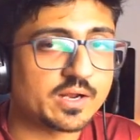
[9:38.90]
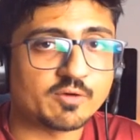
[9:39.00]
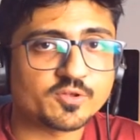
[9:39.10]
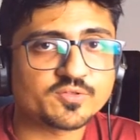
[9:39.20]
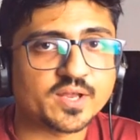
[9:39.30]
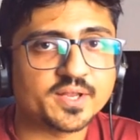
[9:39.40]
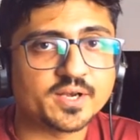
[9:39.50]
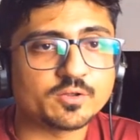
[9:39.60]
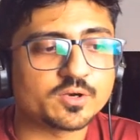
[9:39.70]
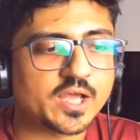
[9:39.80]
and after
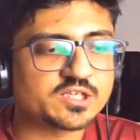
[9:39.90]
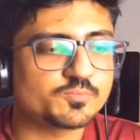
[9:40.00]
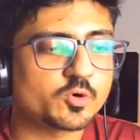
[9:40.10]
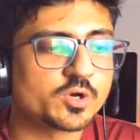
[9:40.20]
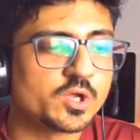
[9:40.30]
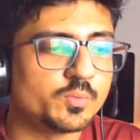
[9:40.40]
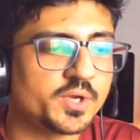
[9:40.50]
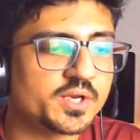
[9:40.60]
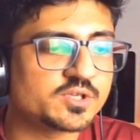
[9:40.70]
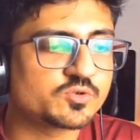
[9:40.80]
signing into the dashboard,
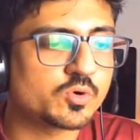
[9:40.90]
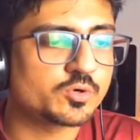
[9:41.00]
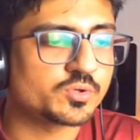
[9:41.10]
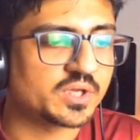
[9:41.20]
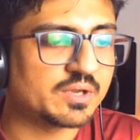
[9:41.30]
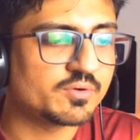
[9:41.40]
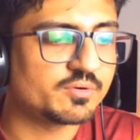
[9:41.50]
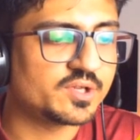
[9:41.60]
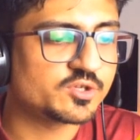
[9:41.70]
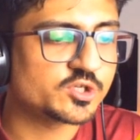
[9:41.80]
we can just go into the
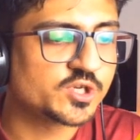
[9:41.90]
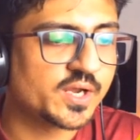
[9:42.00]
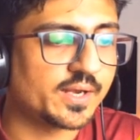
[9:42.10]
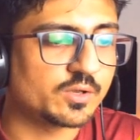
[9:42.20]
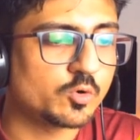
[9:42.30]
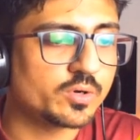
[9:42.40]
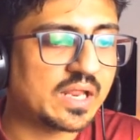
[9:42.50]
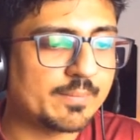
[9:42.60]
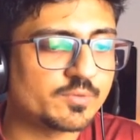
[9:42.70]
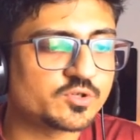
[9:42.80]
keyword research and go
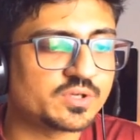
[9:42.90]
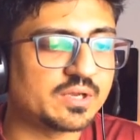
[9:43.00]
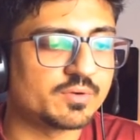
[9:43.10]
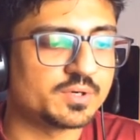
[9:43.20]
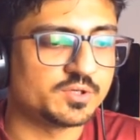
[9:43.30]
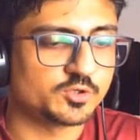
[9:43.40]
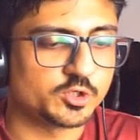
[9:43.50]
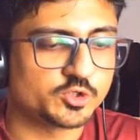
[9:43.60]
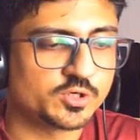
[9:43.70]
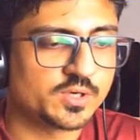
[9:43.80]
on Amazon keyword
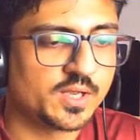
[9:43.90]
research